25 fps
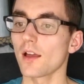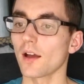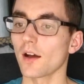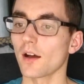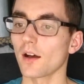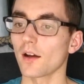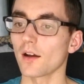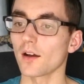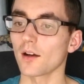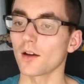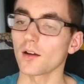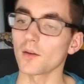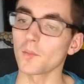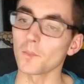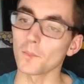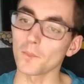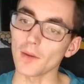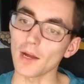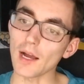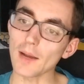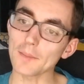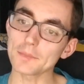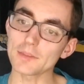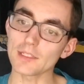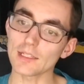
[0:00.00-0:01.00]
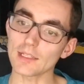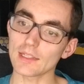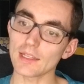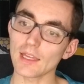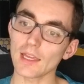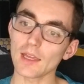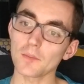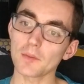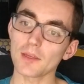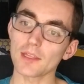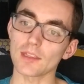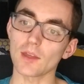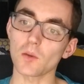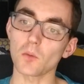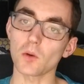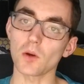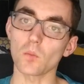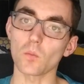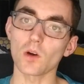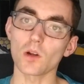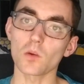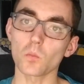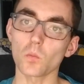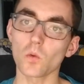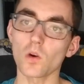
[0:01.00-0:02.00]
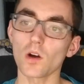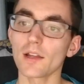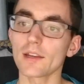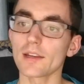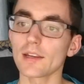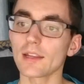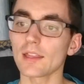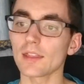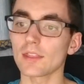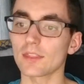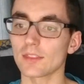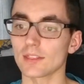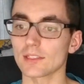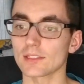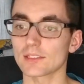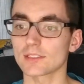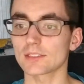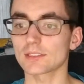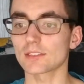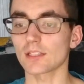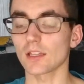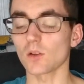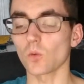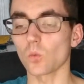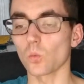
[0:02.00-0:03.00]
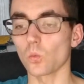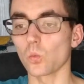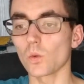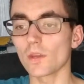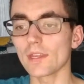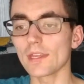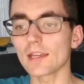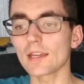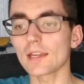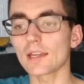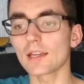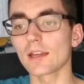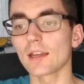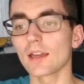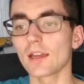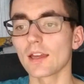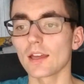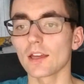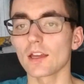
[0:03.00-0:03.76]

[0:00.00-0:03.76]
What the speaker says: Optic Gaming, they went 1-1 this week.